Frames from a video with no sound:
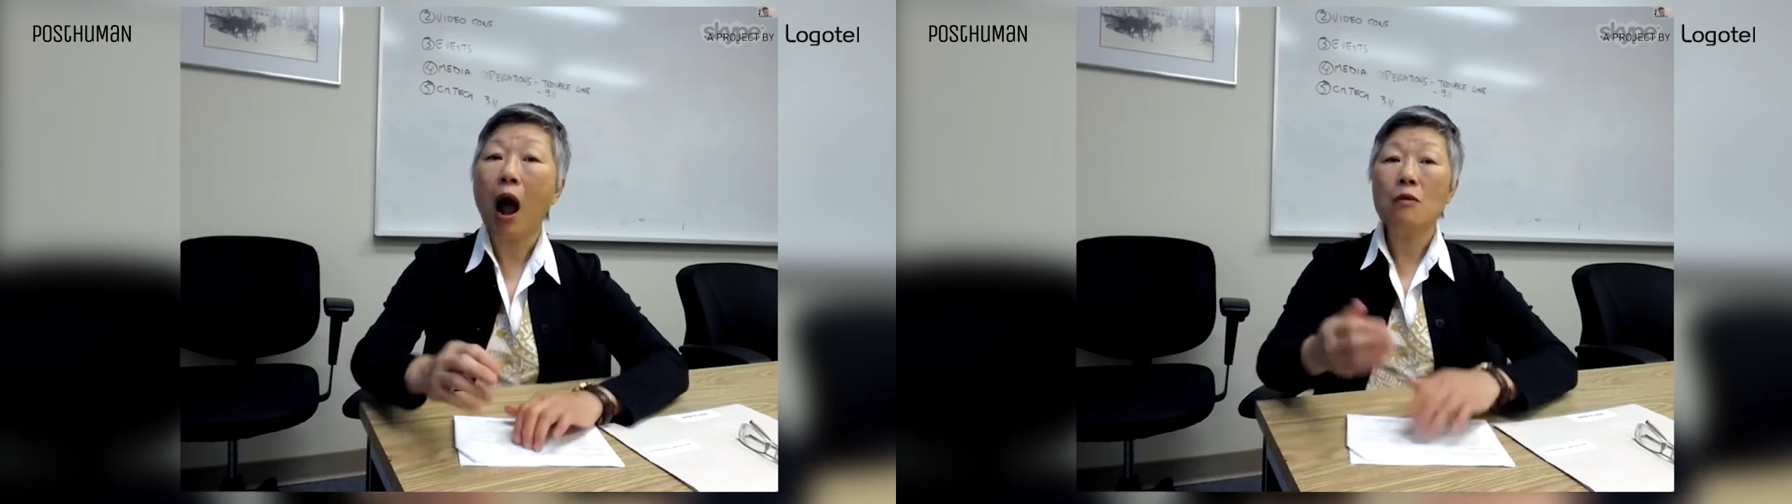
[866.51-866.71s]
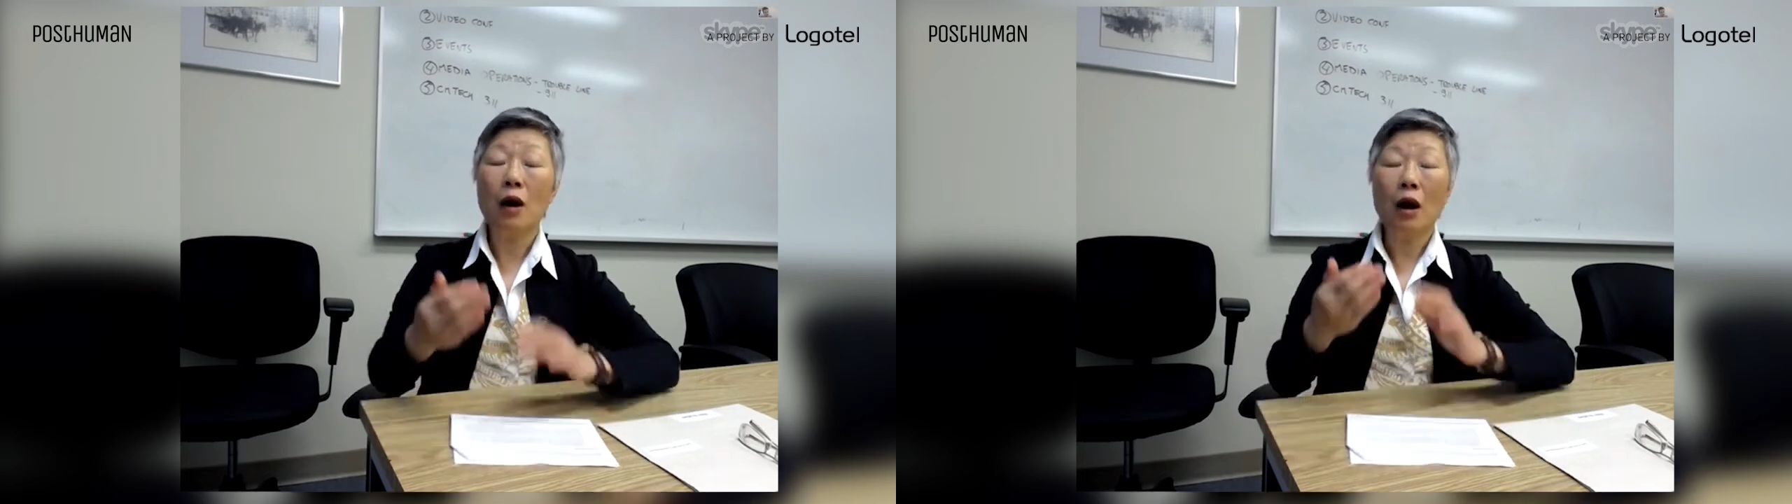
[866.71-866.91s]

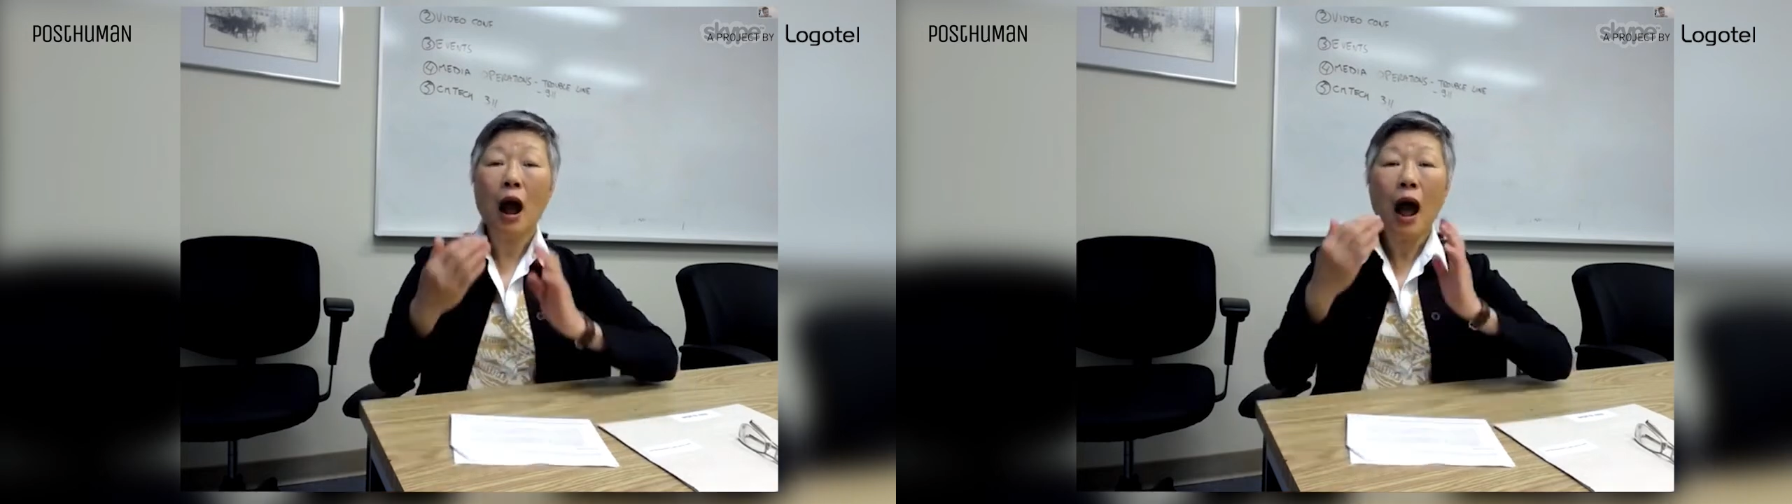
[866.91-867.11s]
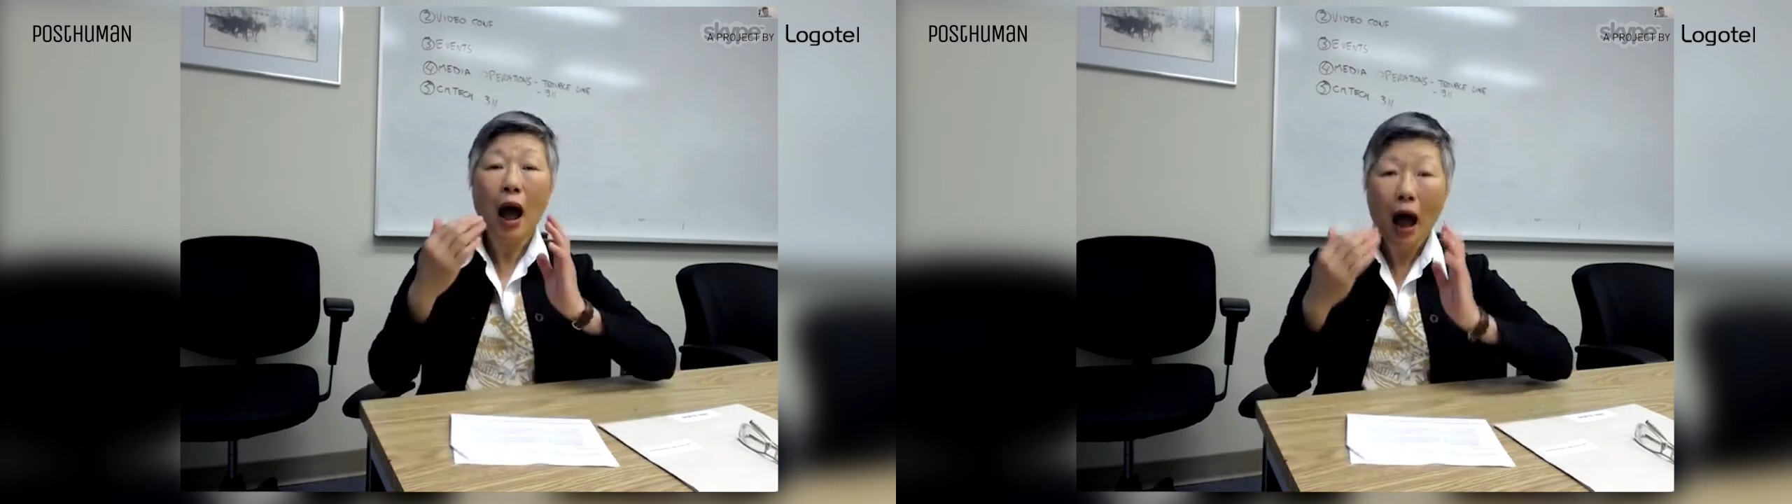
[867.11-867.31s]
our
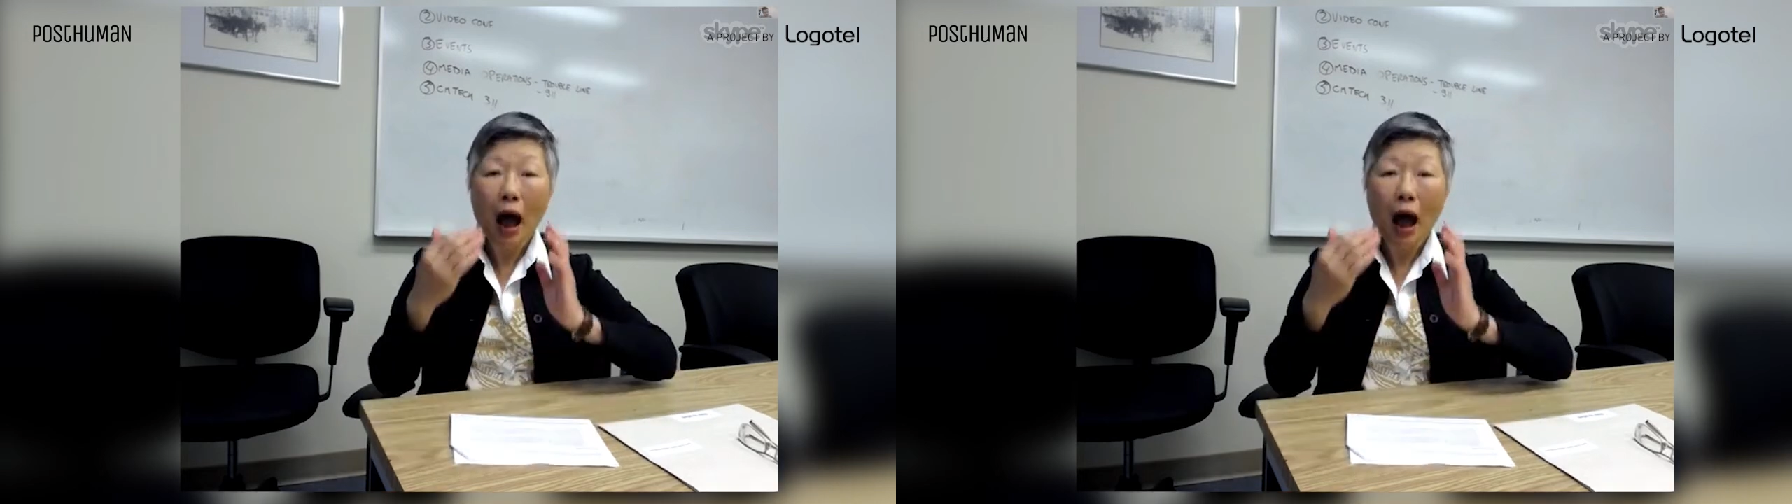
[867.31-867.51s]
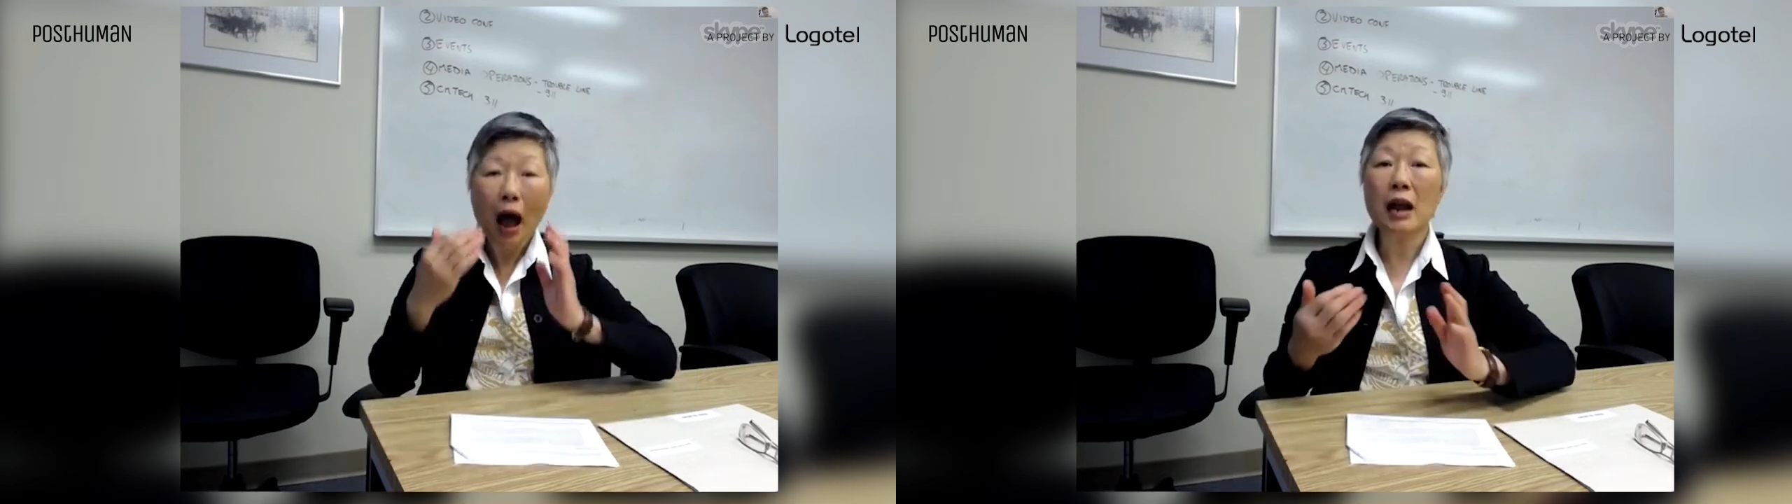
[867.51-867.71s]

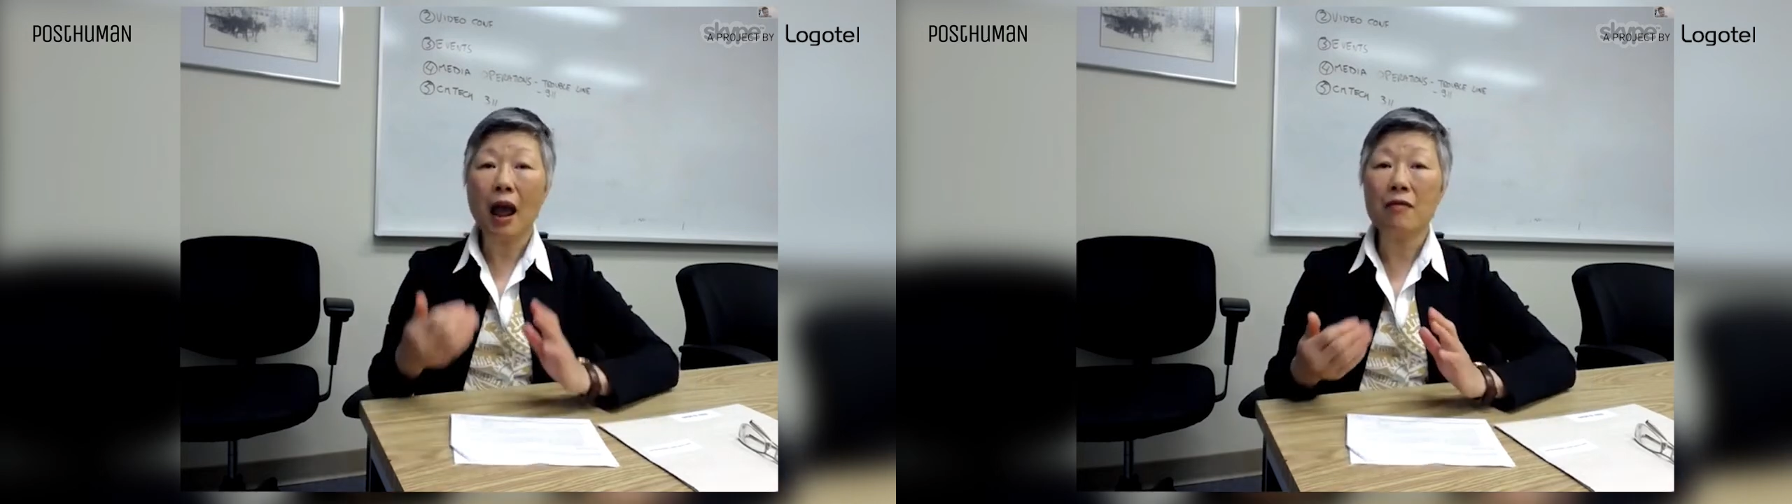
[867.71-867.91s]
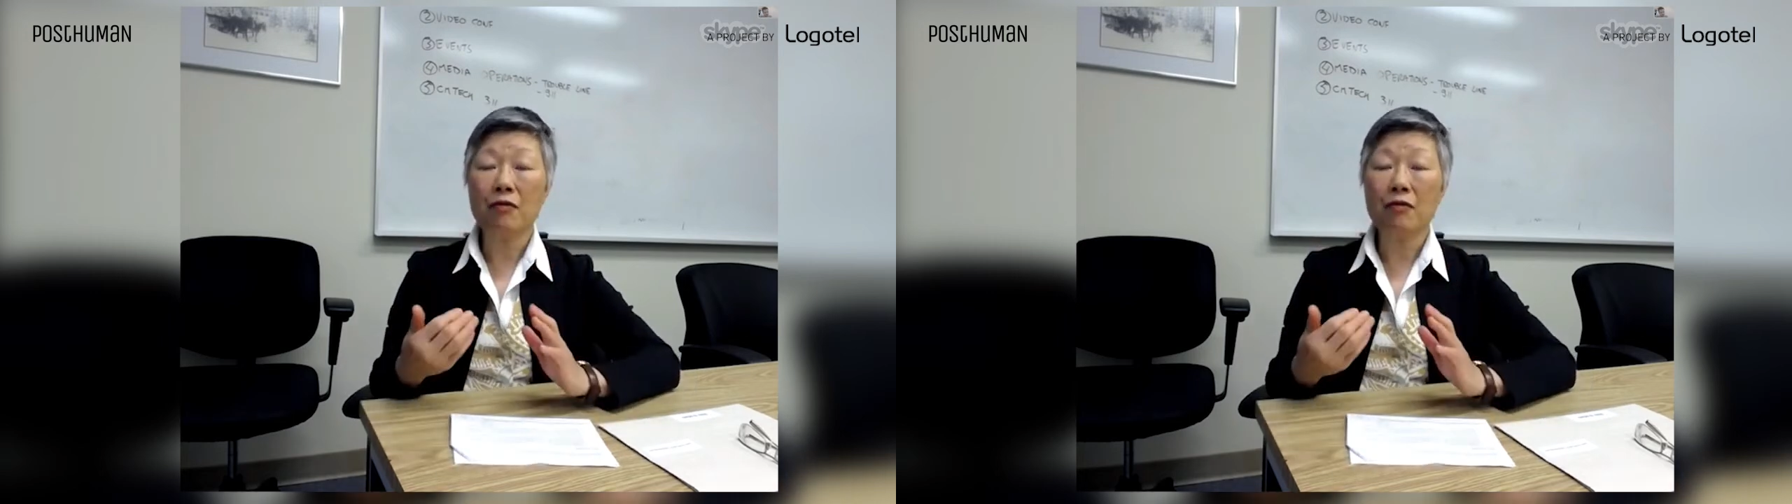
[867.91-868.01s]
highly